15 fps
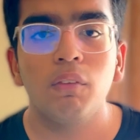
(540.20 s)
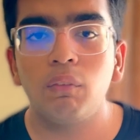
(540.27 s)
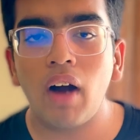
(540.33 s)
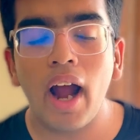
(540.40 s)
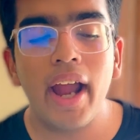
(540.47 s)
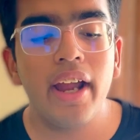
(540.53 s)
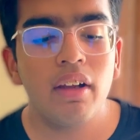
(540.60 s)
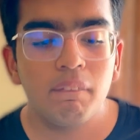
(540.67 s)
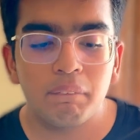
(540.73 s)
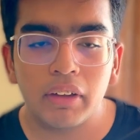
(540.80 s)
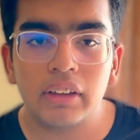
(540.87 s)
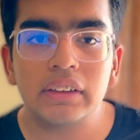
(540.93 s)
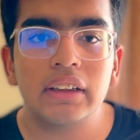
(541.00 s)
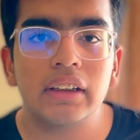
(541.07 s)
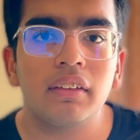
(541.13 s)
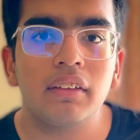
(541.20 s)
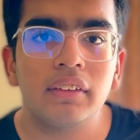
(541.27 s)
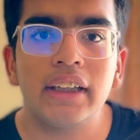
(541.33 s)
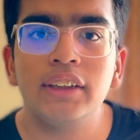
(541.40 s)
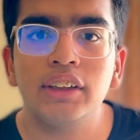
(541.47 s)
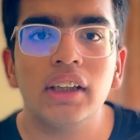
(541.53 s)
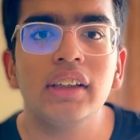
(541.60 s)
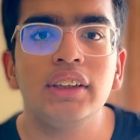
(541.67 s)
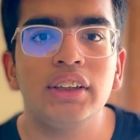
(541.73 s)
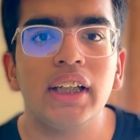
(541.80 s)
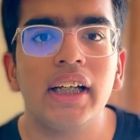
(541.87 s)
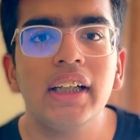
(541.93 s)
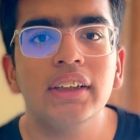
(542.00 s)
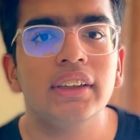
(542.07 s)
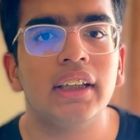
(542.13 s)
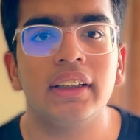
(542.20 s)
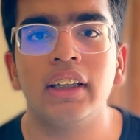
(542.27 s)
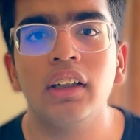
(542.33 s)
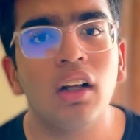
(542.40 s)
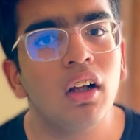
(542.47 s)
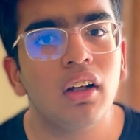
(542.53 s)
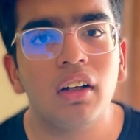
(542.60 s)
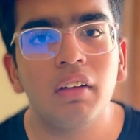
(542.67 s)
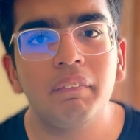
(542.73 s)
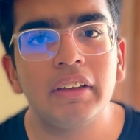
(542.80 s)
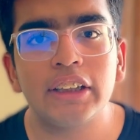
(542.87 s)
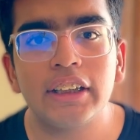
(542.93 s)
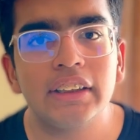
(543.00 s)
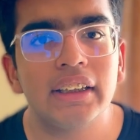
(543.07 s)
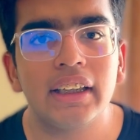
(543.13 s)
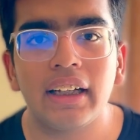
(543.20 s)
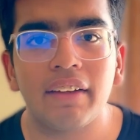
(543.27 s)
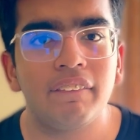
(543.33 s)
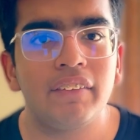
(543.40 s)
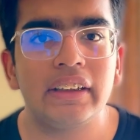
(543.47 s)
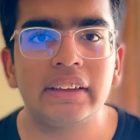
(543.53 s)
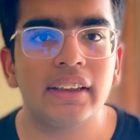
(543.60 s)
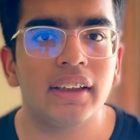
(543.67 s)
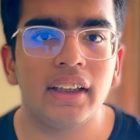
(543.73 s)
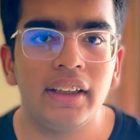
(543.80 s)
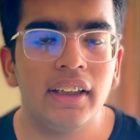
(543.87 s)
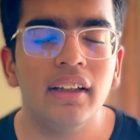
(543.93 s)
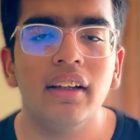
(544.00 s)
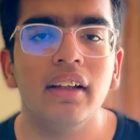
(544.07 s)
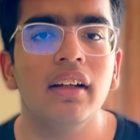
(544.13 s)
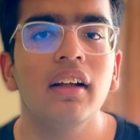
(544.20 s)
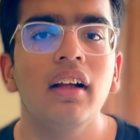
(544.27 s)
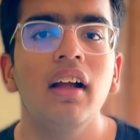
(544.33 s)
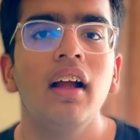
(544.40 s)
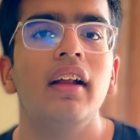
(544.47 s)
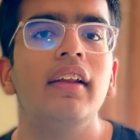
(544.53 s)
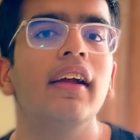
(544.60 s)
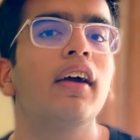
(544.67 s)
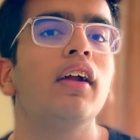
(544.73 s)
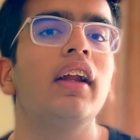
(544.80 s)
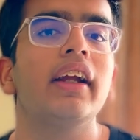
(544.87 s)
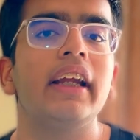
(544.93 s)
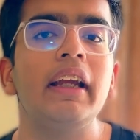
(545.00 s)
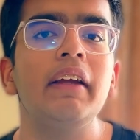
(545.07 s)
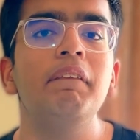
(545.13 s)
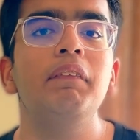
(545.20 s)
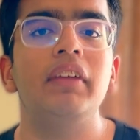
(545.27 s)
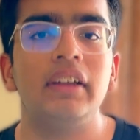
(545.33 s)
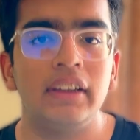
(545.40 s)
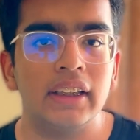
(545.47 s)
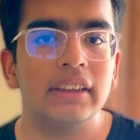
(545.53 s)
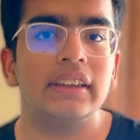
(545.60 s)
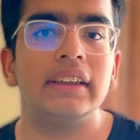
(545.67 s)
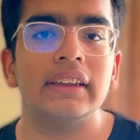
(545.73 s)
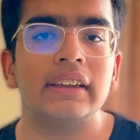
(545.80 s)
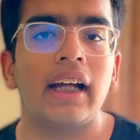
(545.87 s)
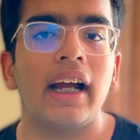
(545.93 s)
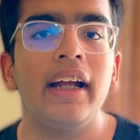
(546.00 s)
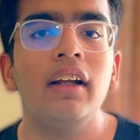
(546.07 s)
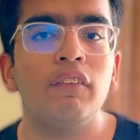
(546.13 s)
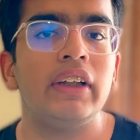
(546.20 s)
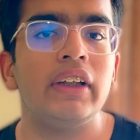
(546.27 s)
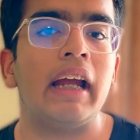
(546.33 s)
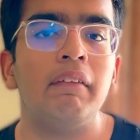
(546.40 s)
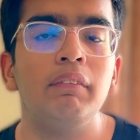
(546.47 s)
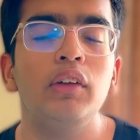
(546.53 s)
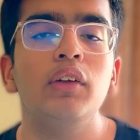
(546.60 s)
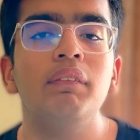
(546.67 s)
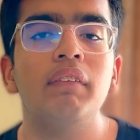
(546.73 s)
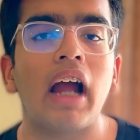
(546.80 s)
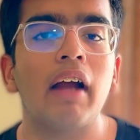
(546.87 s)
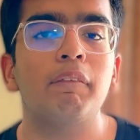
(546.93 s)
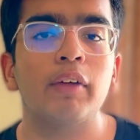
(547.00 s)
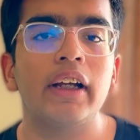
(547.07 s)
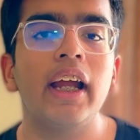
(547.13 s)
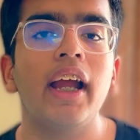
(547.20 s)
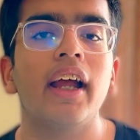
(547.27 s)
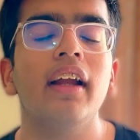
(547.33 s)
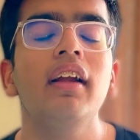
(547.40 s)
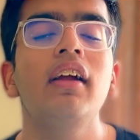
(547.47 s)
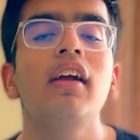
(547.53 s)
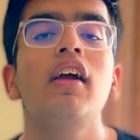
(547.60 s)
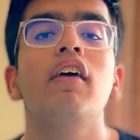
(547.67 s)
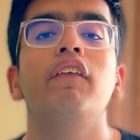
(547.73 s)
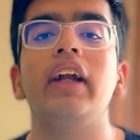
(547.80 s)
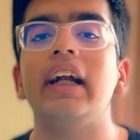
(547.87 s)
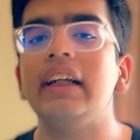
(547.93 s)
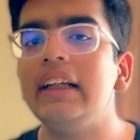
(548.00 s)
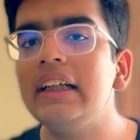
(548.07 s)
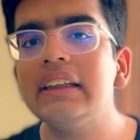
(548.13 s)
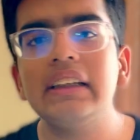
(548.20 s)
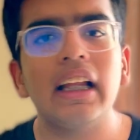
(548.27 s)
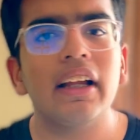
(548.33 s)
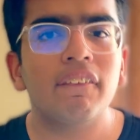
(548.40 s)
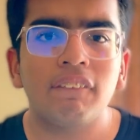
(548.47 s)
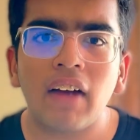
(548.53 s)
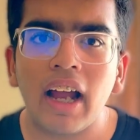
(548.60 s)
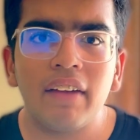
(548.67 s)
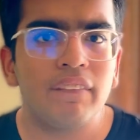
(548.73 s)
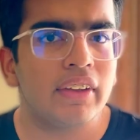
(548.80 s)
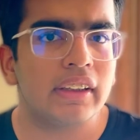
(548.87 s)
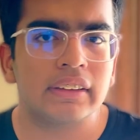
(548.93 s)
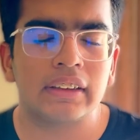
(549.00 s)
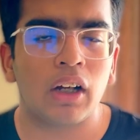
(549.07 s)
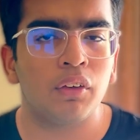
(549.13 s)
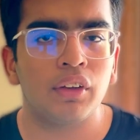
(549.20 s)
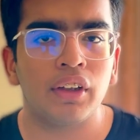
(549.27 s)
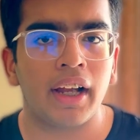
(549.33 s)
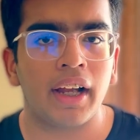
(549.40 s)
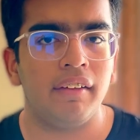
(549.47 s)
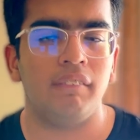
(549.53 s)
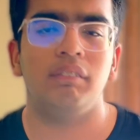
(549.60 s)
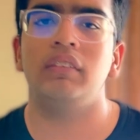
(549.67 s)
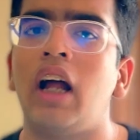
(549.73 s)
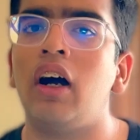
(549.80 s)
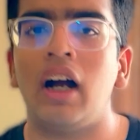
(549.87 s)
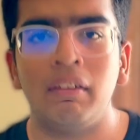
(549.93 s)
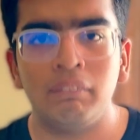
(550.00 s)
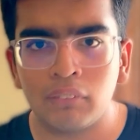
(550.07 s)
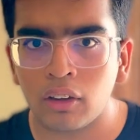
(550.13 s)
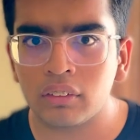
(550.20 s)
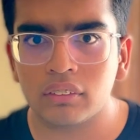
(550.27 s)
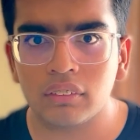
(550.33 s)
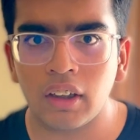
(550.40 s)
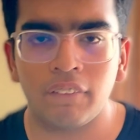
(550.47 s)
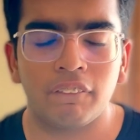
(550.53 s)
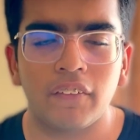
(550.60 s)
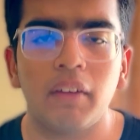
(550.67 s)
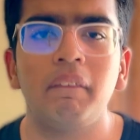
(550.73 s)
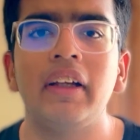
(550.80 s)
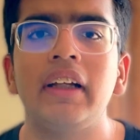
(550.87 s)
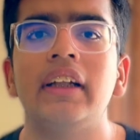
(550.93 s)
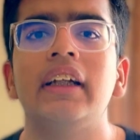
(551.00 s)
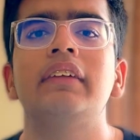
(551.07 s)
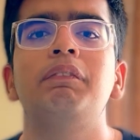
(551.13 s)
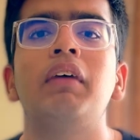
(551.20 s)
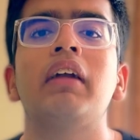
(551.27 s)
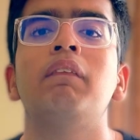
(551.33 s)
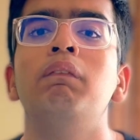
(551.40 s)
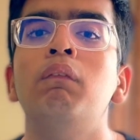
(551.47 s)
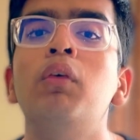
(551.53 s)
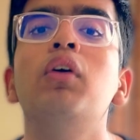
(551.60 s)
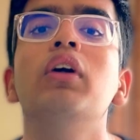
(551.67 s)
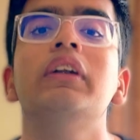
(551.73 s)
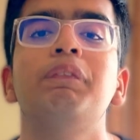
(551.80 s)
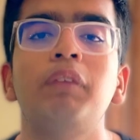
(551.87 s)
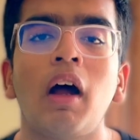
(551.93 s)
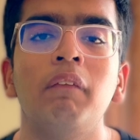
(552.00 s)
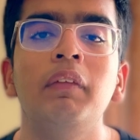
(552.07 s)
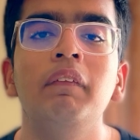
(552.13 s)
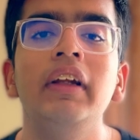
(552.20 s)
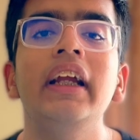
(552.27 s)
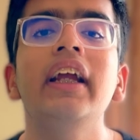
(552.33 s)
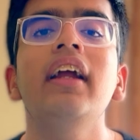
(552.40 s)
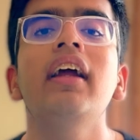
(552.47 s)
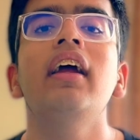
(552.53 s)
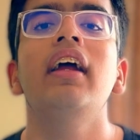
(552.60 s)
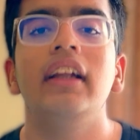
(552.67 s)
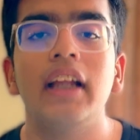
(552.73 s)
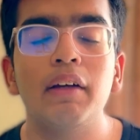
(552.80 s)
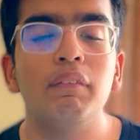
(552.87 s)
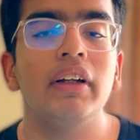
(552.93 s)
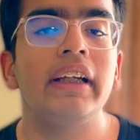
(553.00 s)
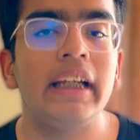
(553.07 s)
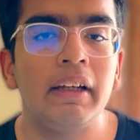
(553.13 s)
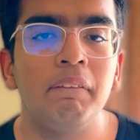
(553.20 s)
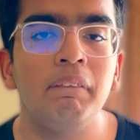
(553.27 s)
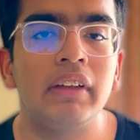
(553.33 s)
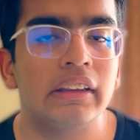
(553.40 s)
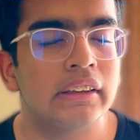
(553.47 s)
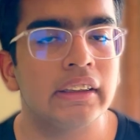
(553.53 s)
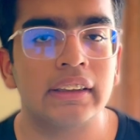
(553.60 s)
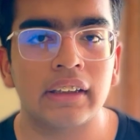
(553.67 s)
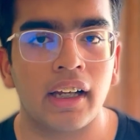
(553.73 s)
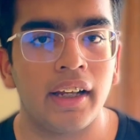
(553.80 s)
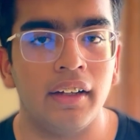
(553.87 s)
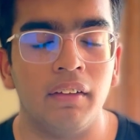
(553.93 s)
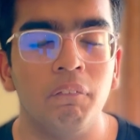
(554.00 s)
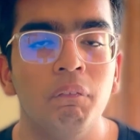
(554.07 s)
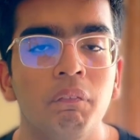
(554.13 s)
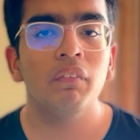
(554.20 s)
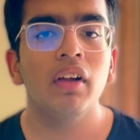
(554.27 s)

Why? Because they just changed it. They're not going to be changing it every single year. They're going to keep this design of the M2 MacBook Air for at least like 5 years down the line. Now, I'm not confirming this, but most probably they will keep this design.